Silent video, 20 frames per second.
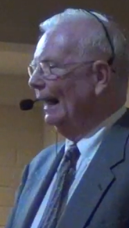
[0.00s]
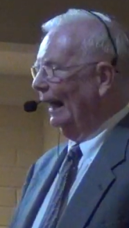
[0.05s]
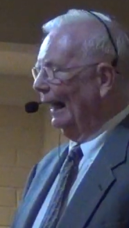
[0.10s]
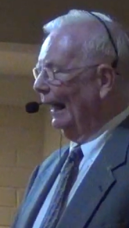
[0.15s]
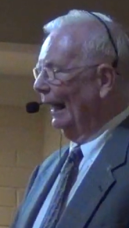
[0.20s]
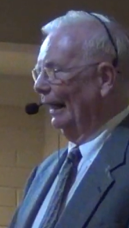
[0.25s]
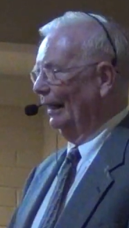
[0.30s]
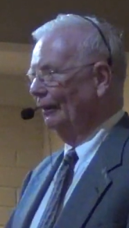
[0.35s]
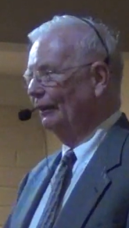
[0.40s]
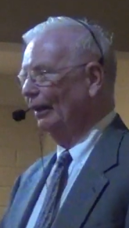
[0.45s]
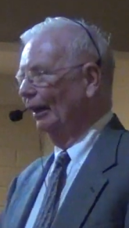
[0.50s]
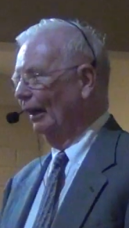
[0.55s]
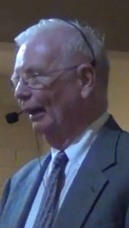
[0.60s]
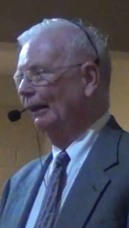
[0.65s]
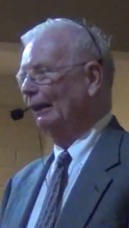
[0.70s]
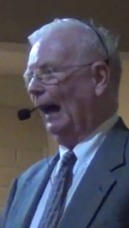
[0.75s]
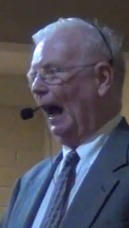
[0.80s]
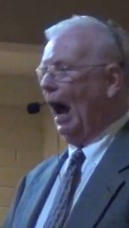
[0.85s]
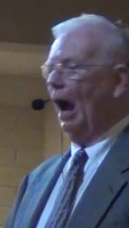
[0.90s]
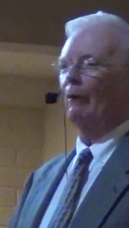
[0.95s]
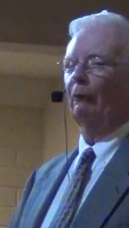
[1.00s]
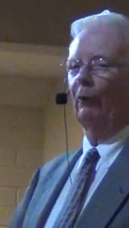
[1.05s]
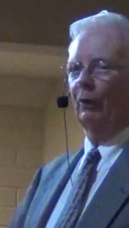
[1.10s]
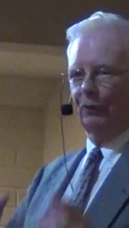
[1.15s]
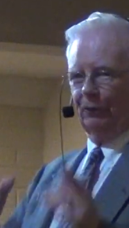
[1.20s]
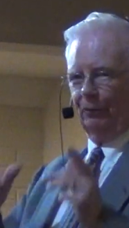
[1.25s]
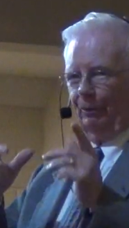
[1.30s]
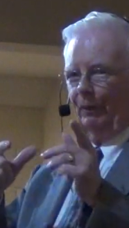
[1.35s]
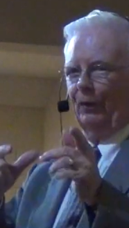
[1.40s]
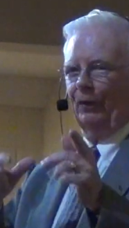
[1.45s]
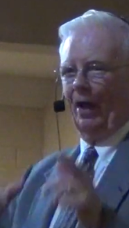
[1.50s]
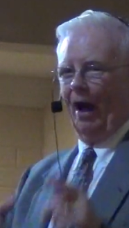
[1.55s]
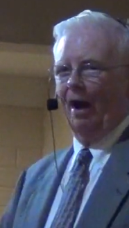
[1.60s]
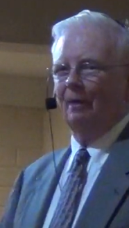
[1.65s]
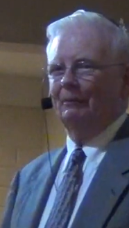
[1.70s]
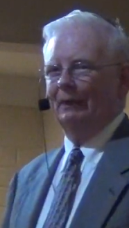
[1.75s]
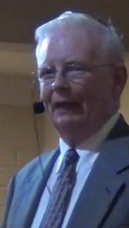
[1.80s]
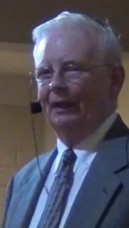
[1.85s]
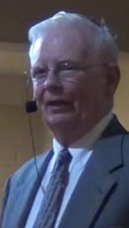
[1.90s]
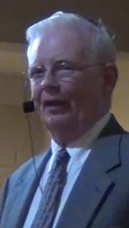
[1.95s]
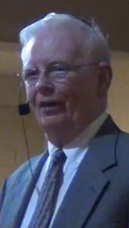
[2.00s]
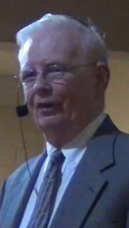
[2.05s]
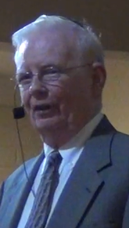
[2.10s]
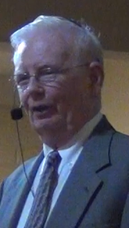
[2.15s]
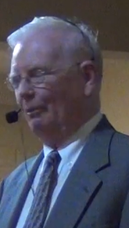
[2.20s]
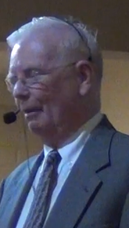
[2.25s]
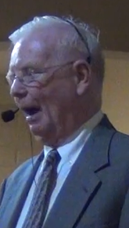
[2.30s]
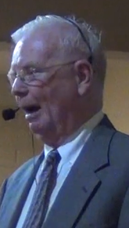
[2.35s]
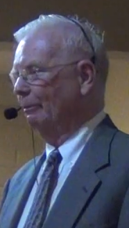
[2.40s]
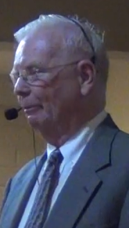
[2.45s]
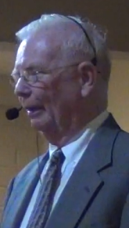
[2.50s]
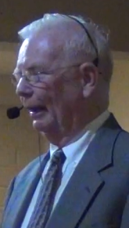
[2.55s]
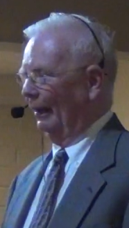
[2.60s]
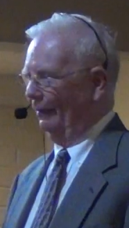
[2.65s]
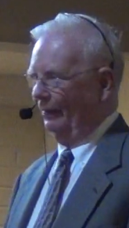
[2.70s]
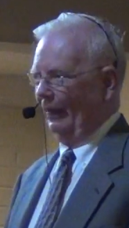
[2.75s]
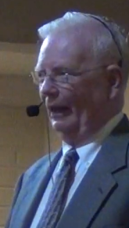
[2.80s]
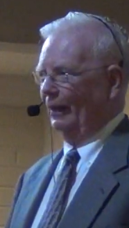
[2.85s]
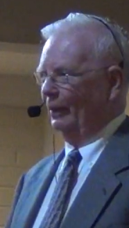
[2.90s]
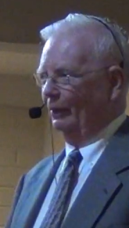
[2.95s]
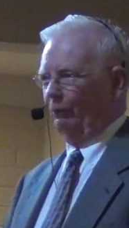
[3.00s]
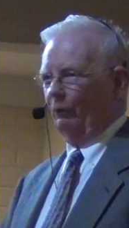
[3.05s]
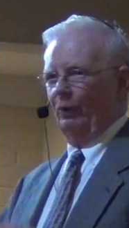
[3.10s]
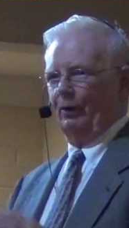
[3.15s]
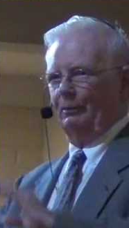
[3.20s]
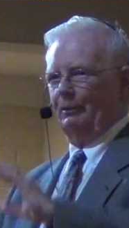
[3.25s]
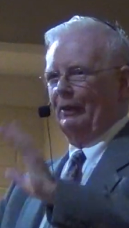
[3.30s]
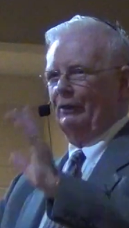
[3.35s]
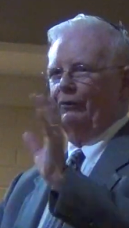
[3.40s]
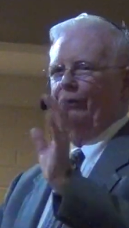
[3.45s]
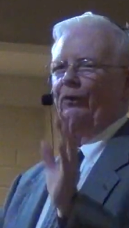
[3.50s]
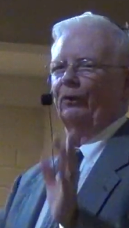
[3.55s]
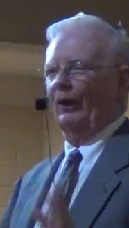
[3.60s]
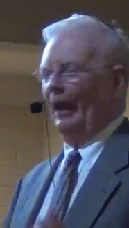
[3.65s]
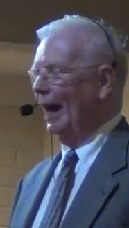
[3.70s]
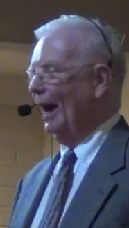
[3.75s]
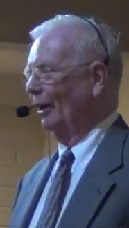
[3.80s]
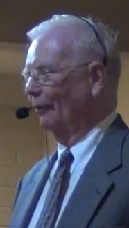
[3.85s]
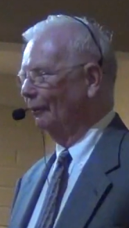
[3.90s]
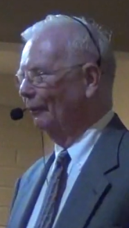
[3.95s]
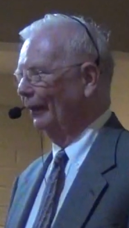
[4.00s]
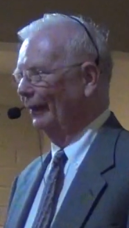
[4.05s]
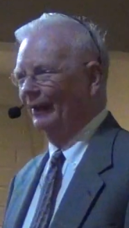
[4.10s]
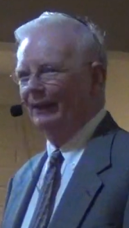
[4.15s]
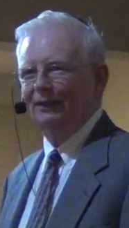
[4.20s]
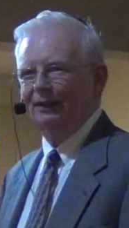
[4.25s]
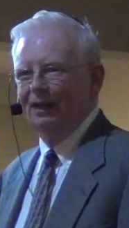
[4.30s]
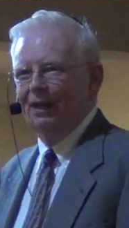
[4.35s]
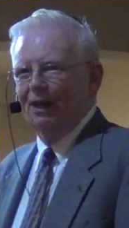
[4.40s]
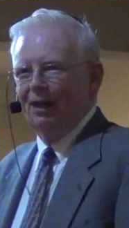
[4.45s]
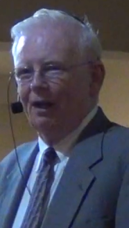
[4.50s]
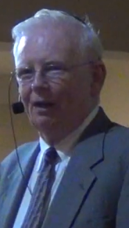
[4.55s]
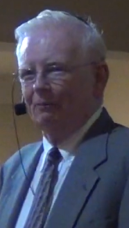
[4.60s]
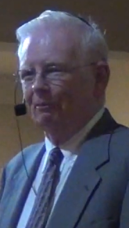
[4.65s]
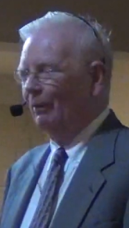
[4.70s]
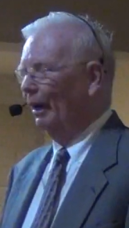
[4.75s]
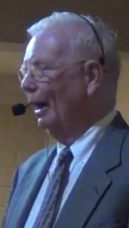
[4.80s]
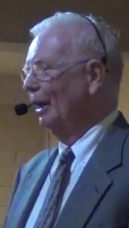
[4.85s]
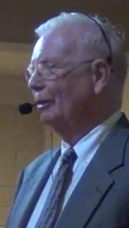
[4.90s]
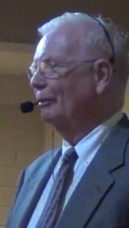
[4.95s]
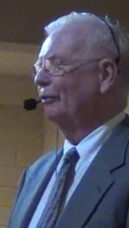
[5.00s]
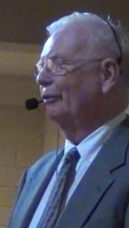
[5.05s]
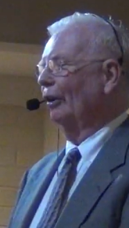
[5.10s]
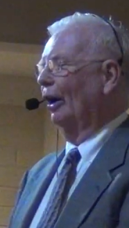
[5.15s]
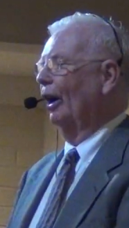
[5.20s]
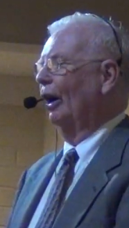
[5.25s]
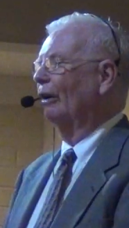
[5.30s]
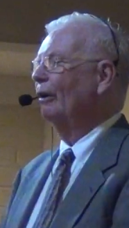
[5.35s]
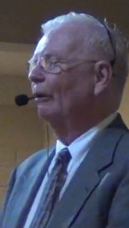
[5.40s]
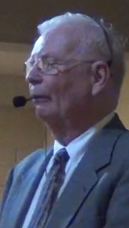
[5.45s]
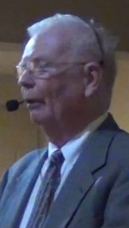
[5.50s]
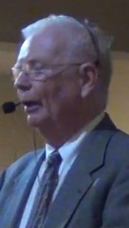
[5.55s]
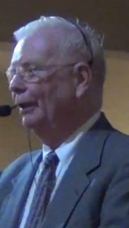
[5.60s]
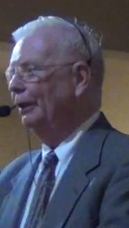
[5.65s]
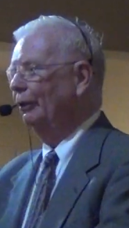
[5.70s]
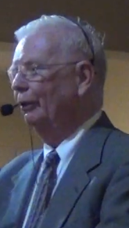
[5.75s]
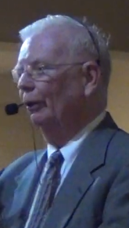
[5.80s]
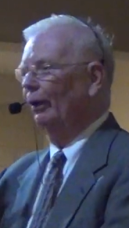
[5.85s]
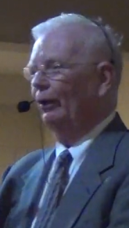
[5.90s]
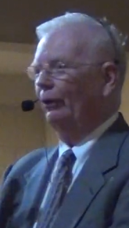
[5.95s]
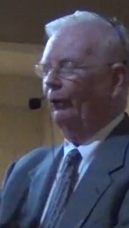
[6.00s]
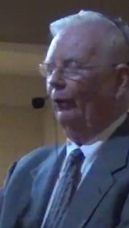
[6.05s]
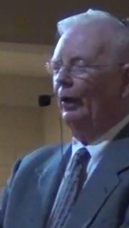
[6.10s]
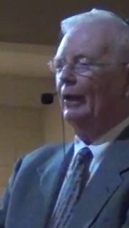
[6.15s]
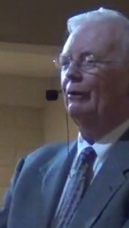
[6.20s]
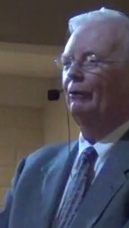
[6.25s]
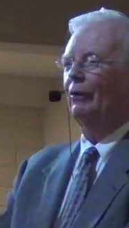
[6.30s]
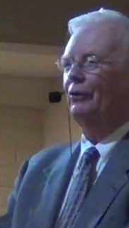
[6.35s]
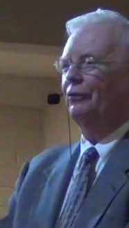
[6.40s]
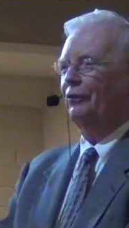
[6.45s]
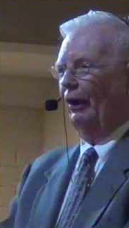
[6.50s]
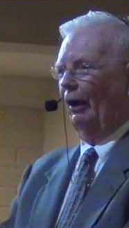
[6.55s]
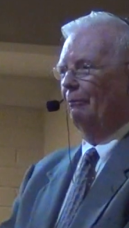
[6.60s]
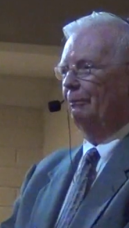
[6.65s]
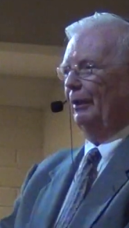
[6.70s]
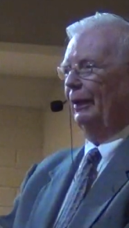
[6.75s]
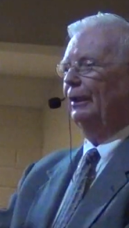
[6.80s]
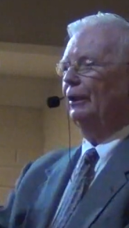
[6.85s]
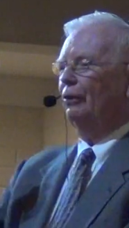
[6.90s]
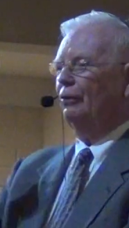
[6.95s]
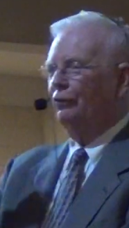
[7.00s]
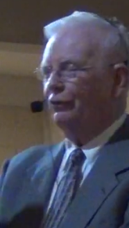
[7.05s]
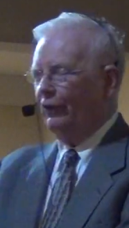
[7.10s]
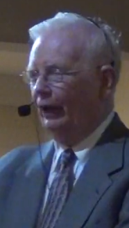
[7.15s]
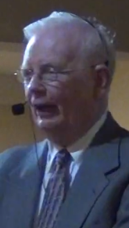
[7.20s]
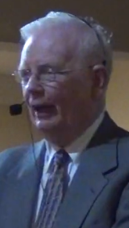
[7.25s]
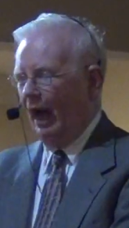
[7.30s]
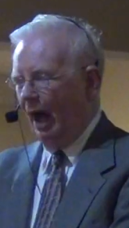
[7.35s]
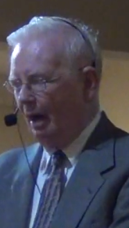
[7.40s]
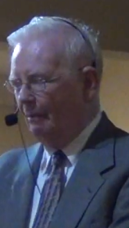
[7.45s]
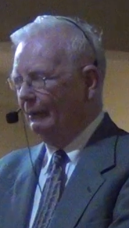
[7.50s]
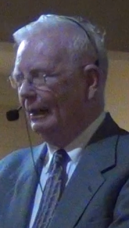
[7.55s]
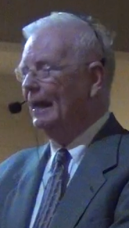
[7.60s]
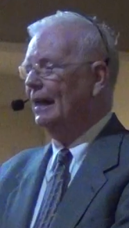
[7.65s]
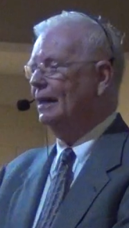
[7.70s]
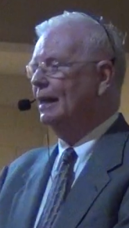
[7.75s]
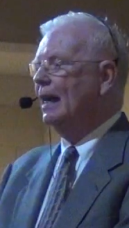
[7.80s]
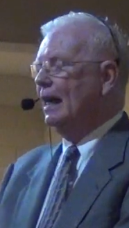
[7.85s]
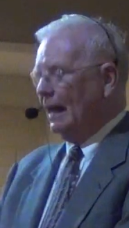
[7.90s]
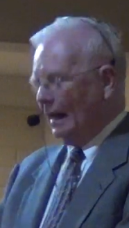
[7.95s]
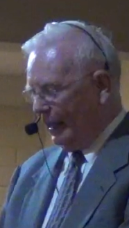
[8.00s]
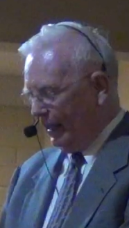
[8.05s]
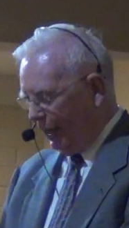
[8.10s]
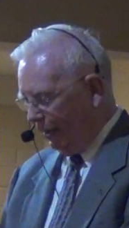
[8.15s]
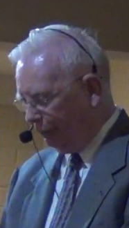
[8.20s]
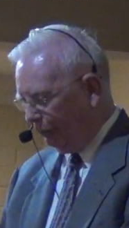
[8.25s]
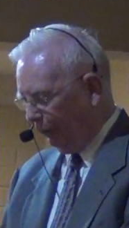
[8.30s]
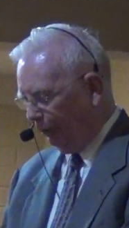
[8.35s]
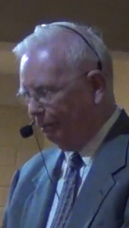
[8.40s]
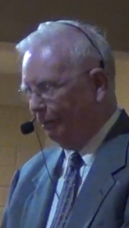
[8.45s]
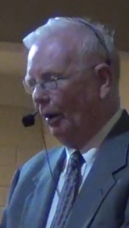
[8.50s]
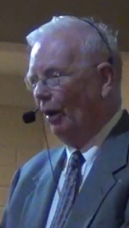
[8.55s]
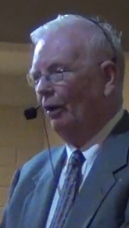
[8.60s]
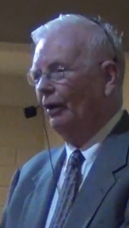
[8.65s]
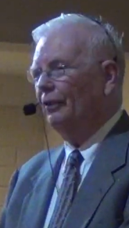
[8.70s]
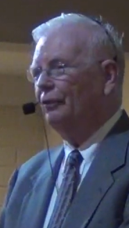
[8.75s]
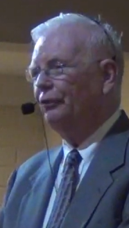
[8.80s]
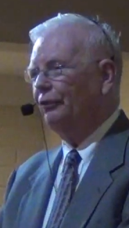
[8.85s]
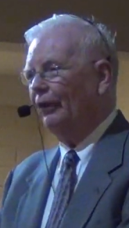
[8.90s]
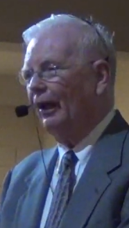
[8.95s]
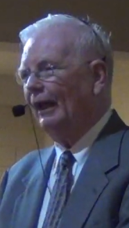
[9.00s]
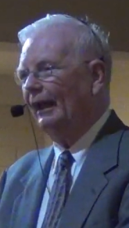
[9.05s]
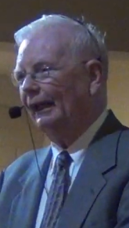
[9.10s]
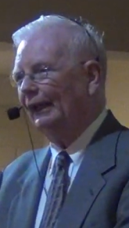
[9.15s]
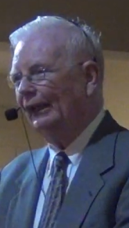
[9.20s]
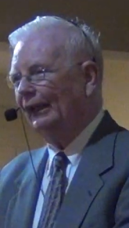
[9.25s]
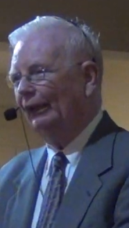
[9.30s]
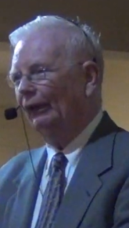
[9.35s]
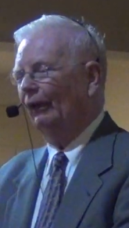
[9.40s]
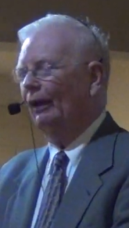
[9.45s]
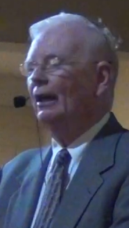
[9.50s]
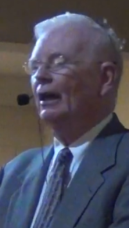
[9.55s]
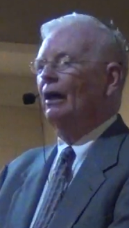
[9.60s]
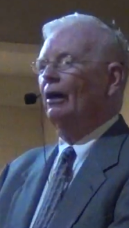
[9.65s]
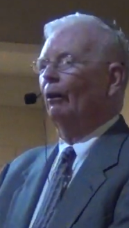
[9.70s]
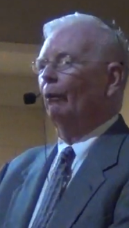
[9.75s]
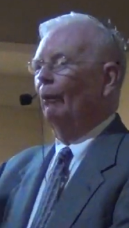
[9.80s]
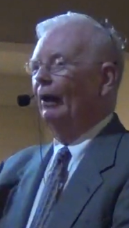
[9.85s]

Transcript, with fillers: And uh, I whispered amen under my breath. I didn't want to be too loud with it. But uh, when you agree with something, you say amen. And that's what Paul is saying here.